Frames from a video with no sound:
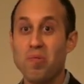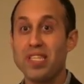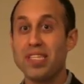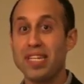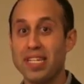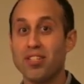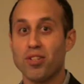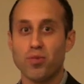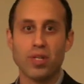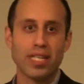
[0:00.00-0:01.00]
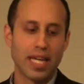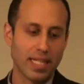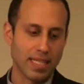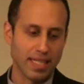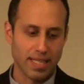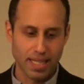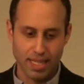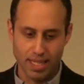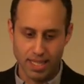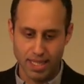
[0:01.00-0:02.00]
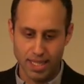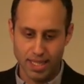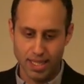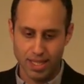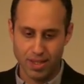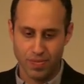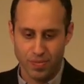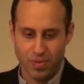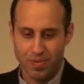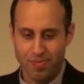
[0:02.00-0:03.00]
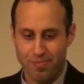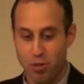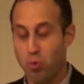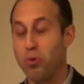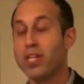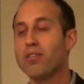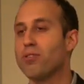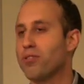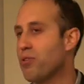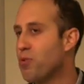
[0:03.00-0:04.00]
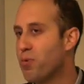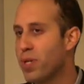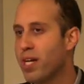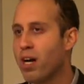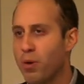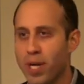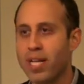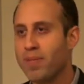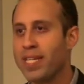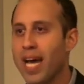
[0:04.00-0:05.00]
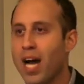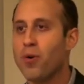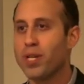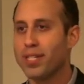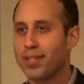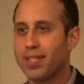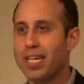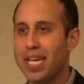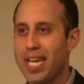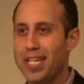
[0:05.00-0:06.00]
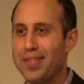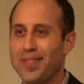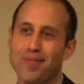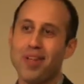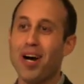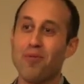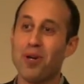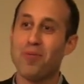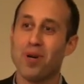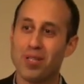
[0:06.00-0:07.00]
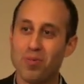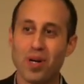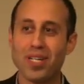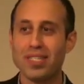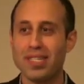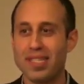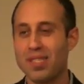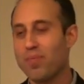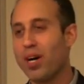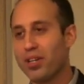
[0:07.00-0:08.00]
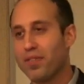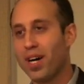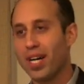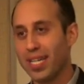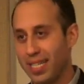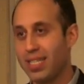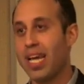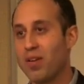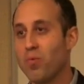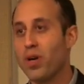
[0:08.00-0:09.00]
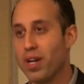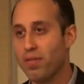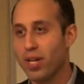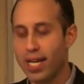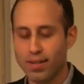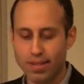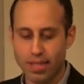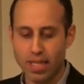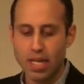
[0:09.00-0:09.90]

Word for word: this is an industry that is uh, critical to who we are, right? I mean, now it's it's not what it once was, it's Spotify and, and whatever else.